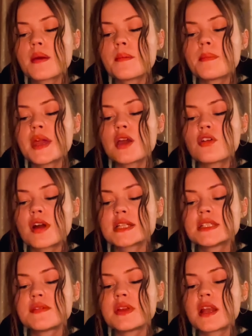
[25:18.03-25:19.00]
Be
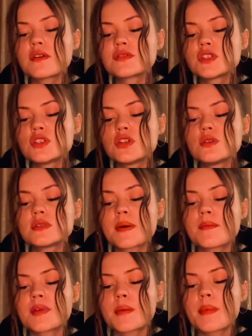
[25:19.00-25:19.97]
aggressive enough to do
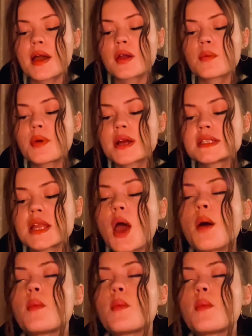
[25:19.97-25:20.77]
something about your present.